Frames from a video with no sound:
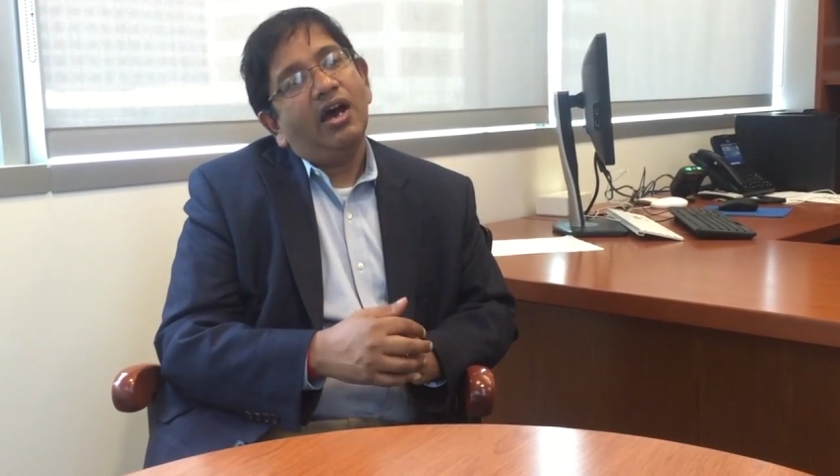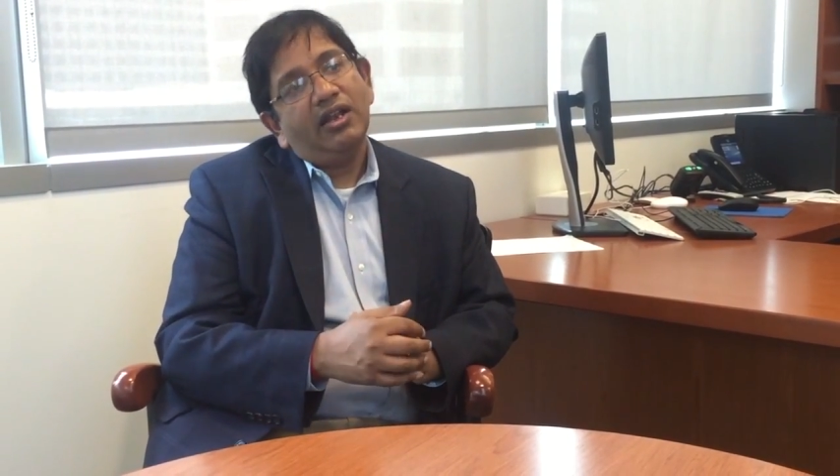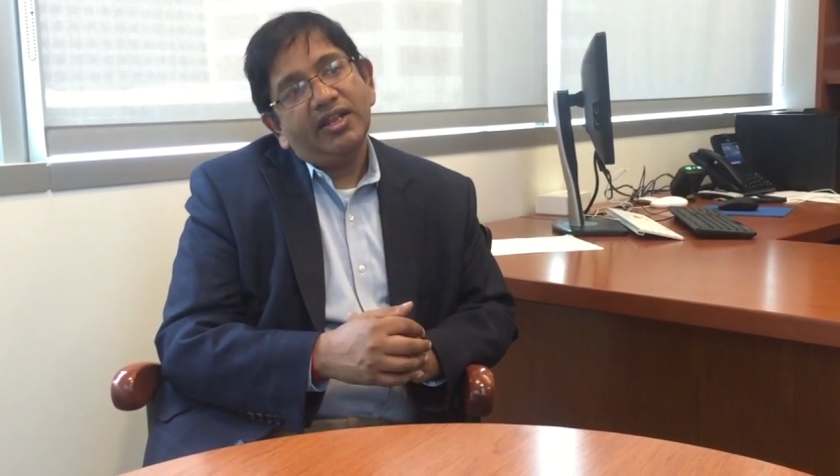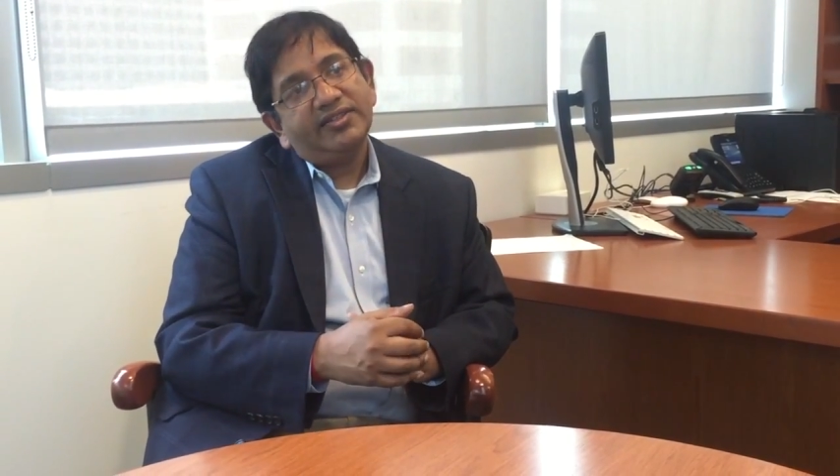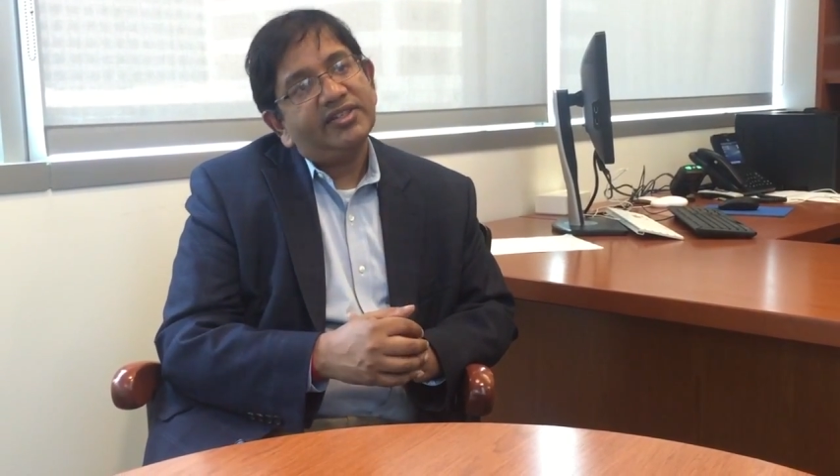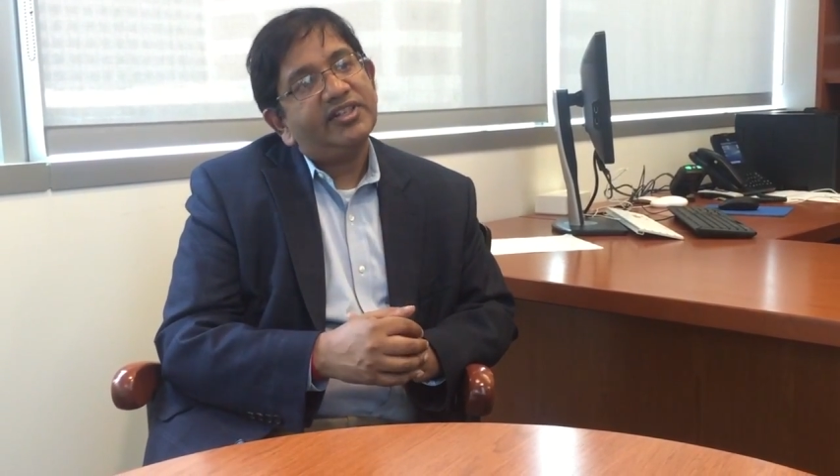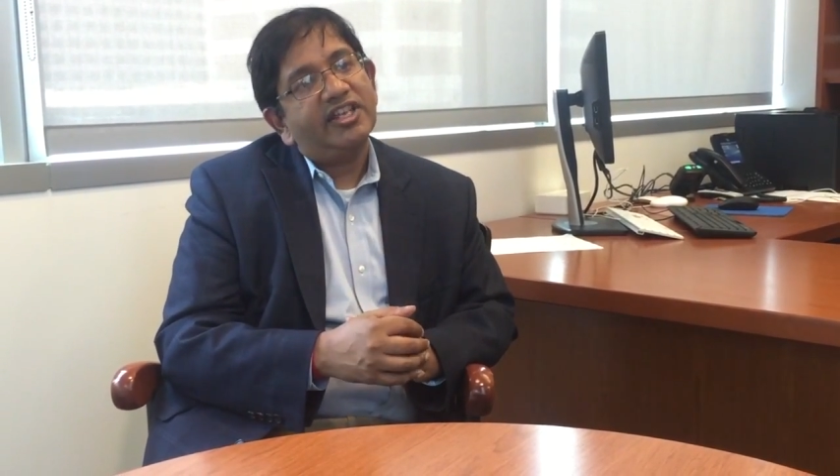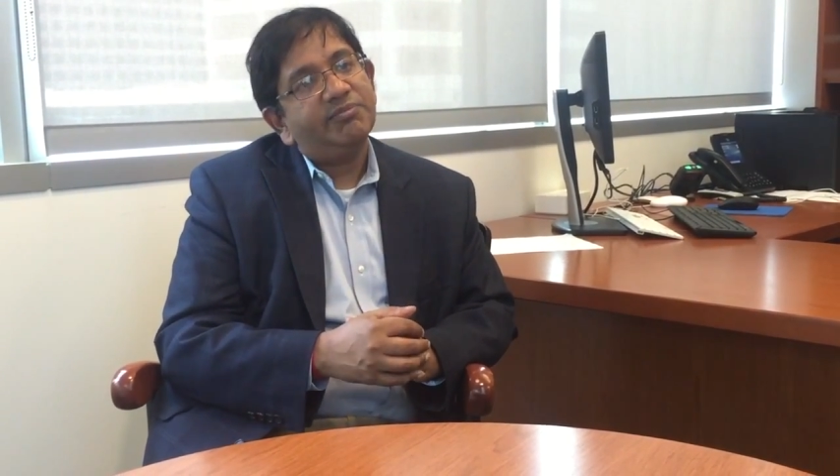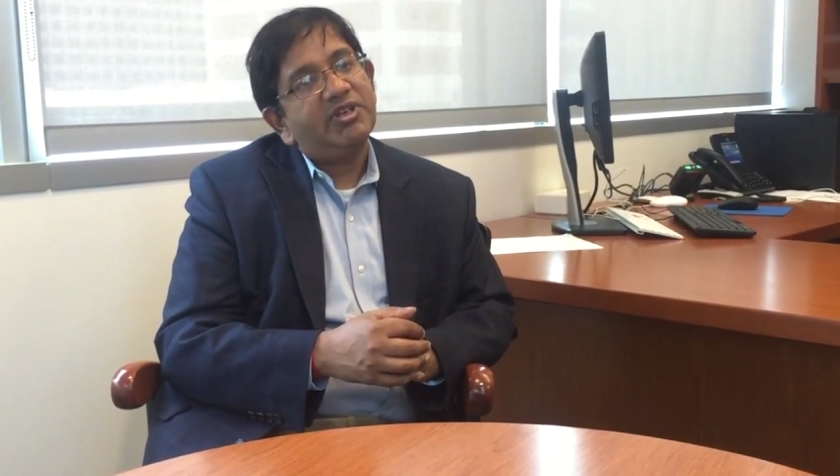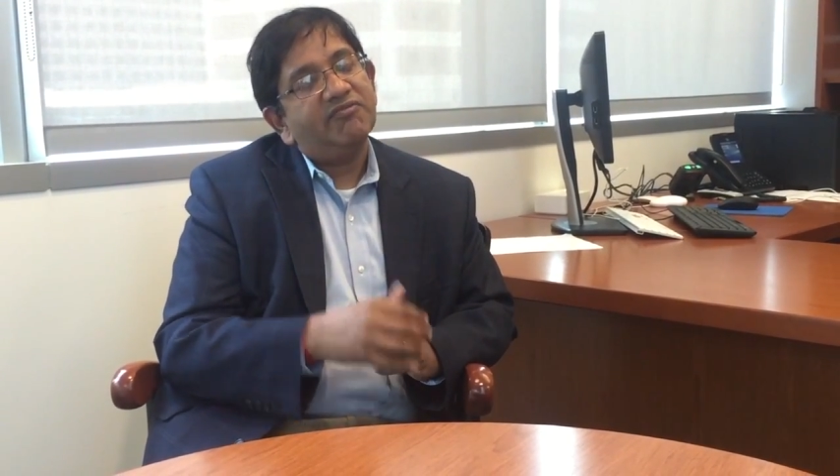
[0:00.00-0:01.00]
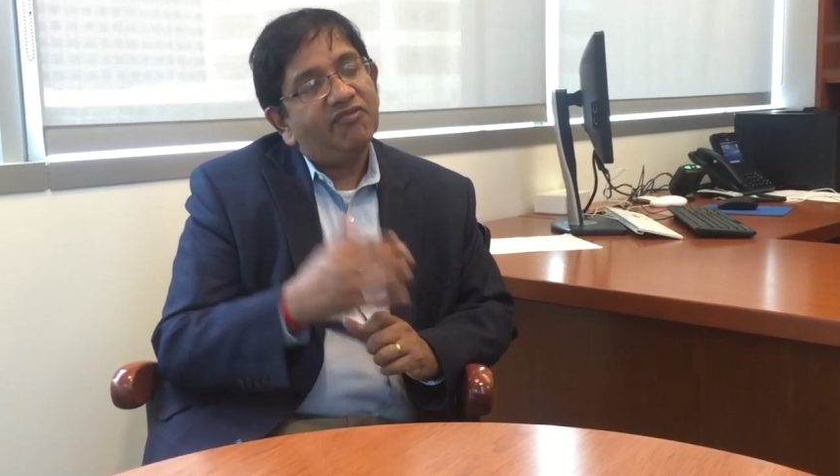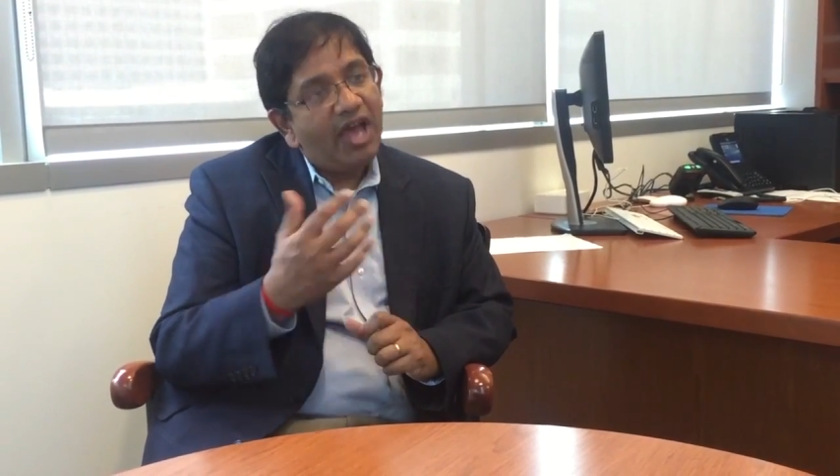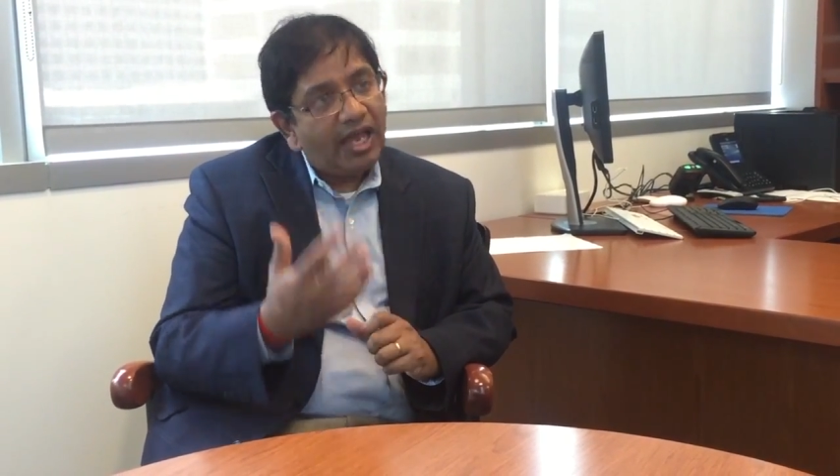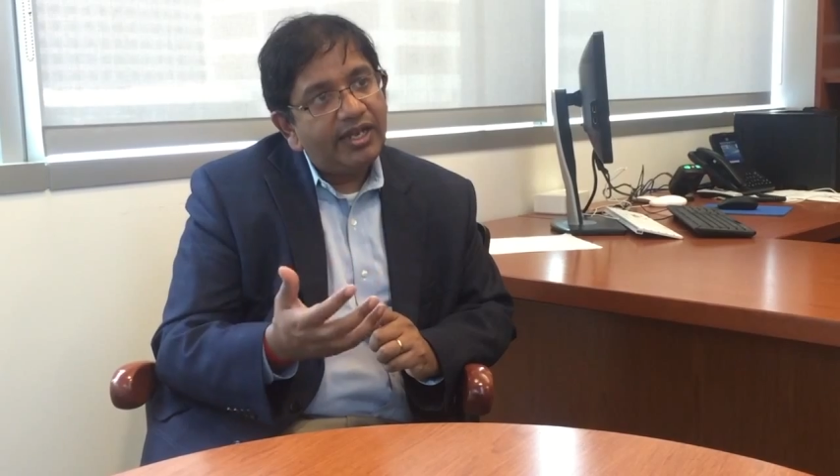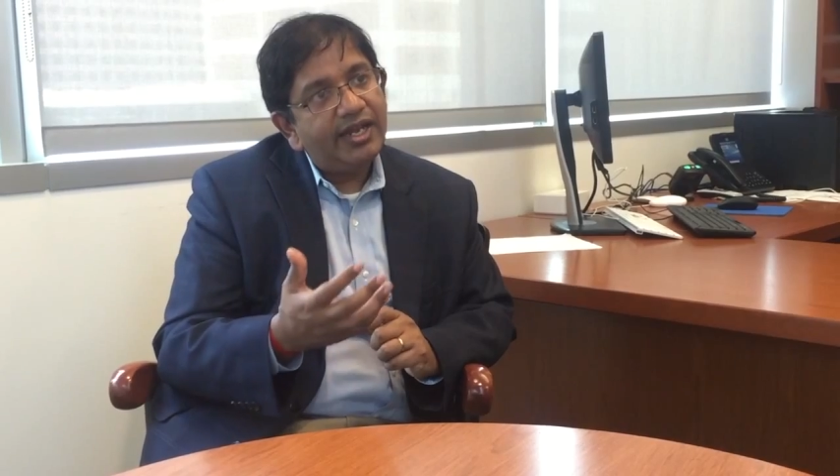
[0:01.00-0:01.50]
unless this has been
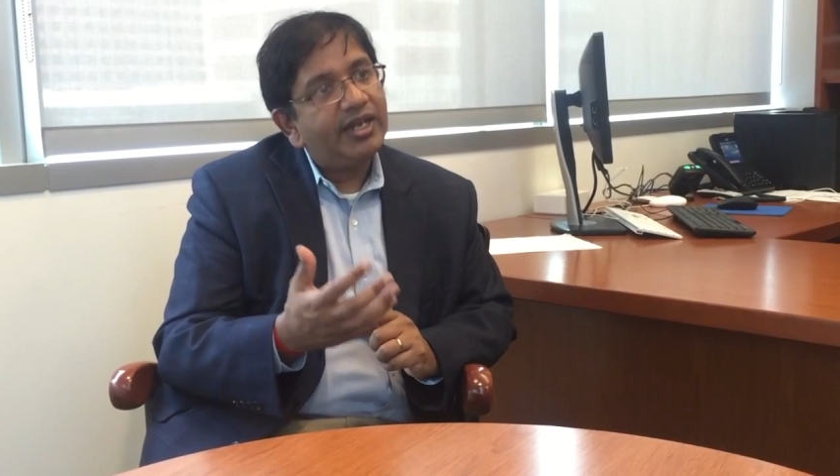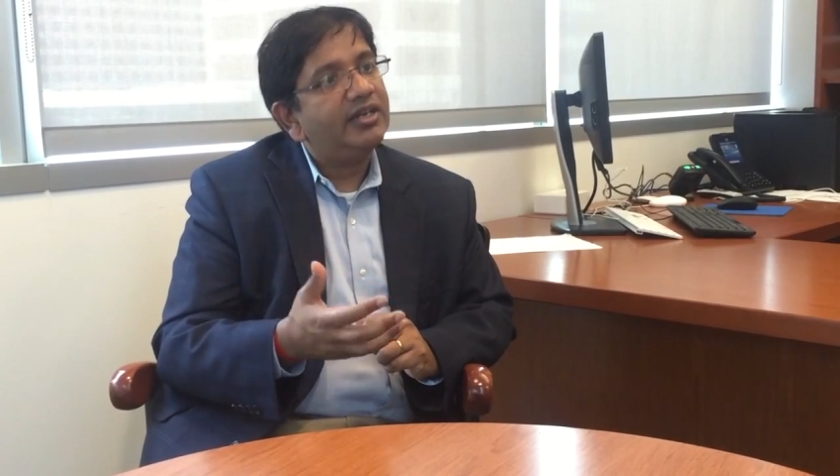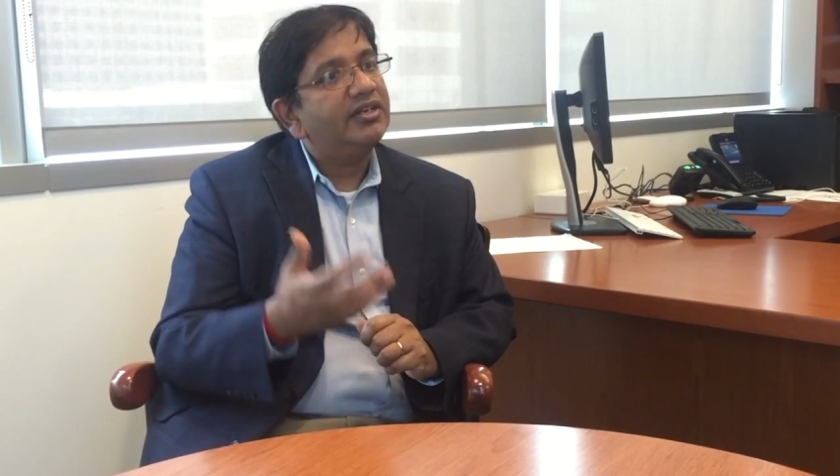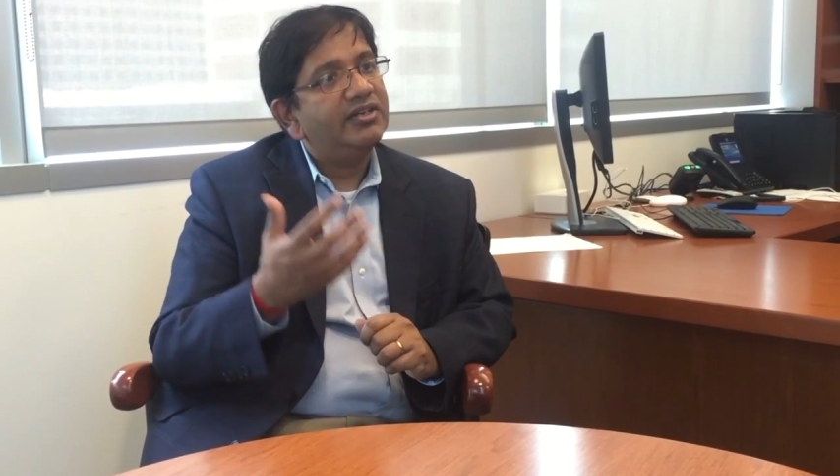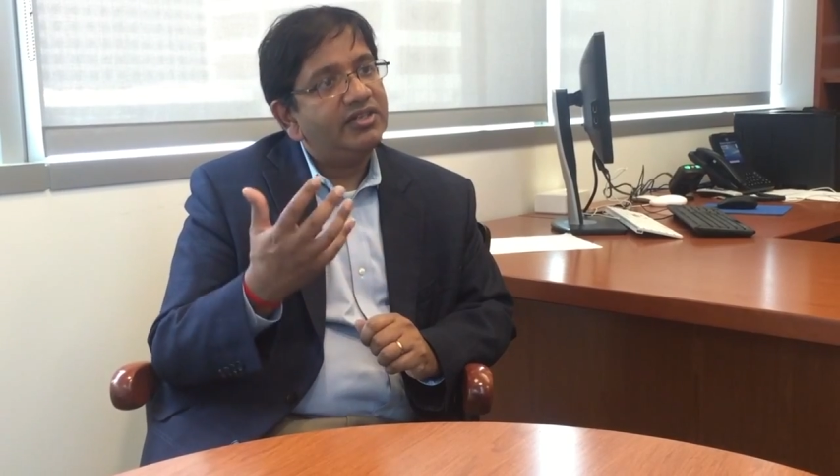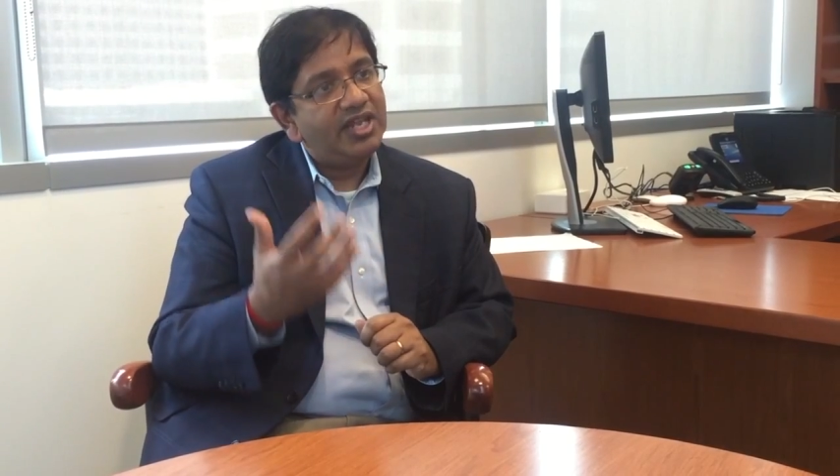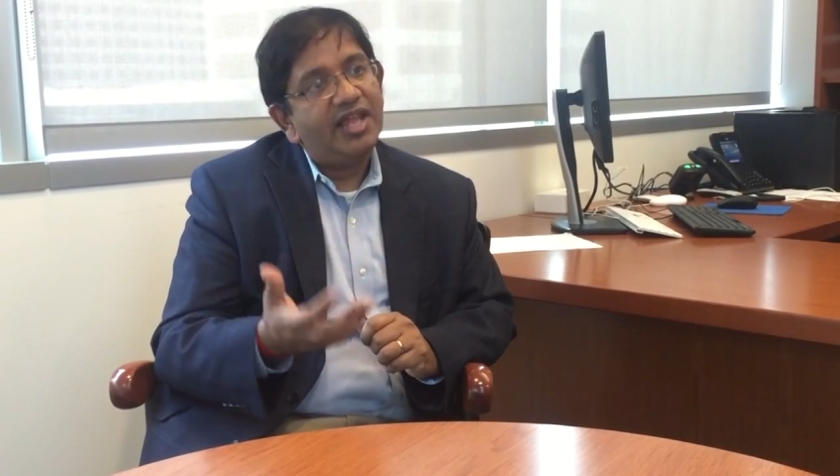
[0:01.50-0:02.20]
validated in